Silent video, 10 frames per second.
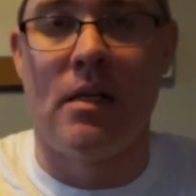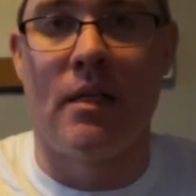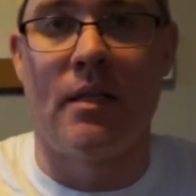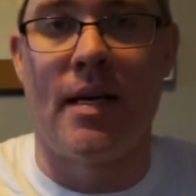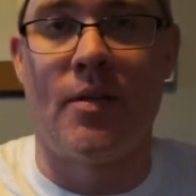
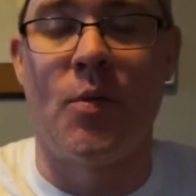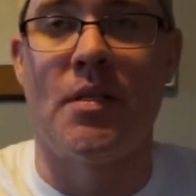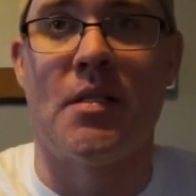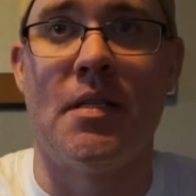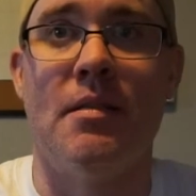that
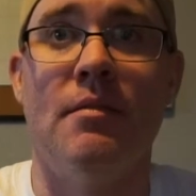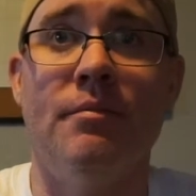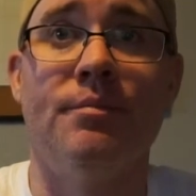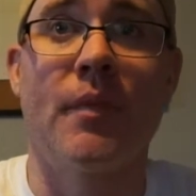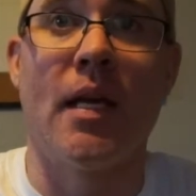twisted.
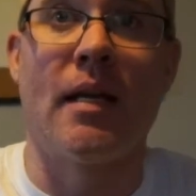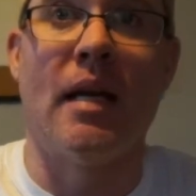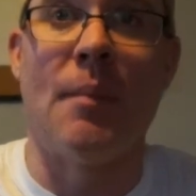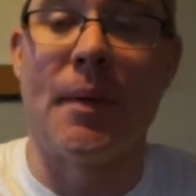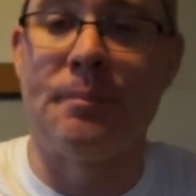That
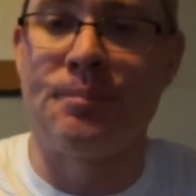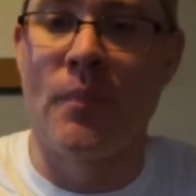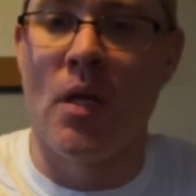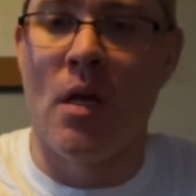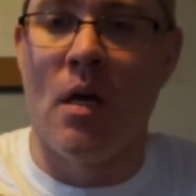got me.
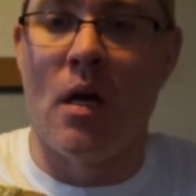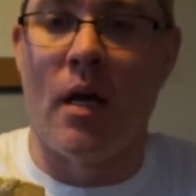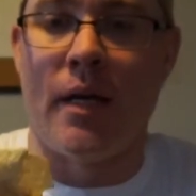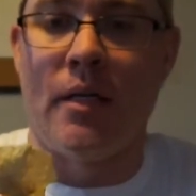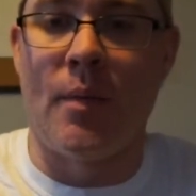All
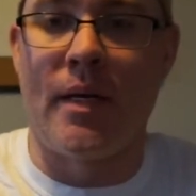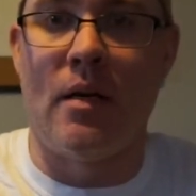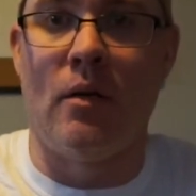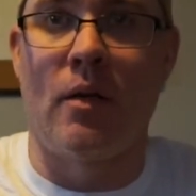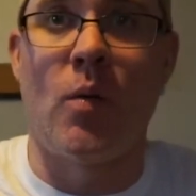right, here we
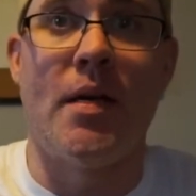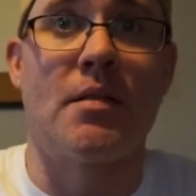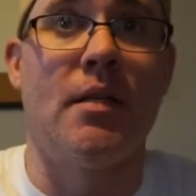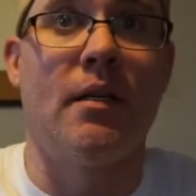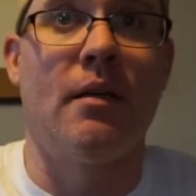go. La
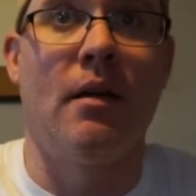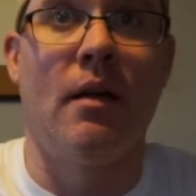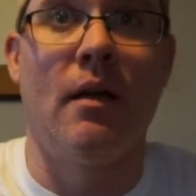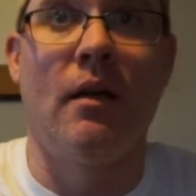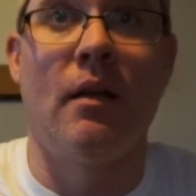Cuesta.
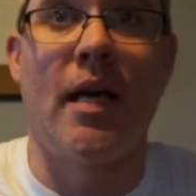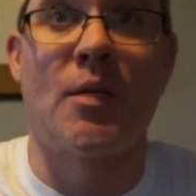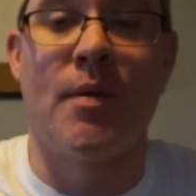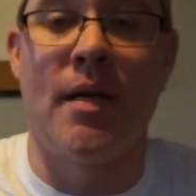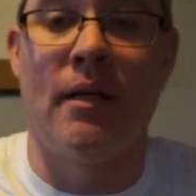
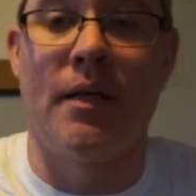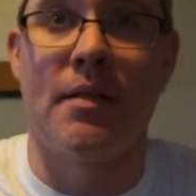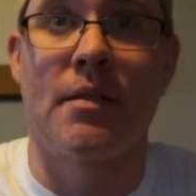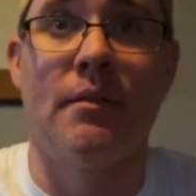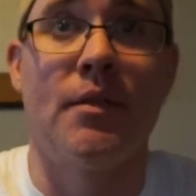Last but not
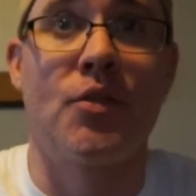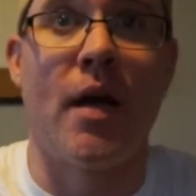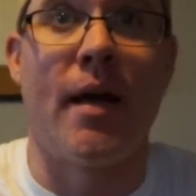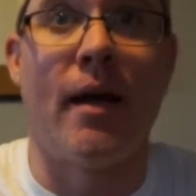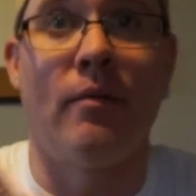least, let's
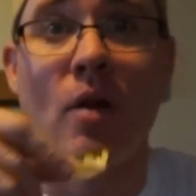try it out.